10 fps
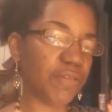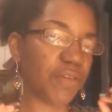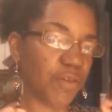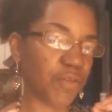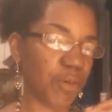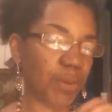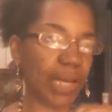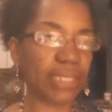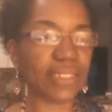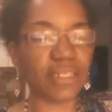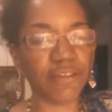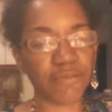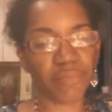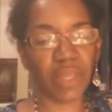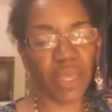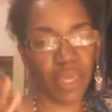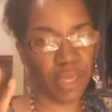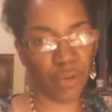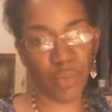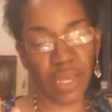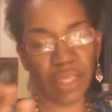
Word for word: very, very positive in a way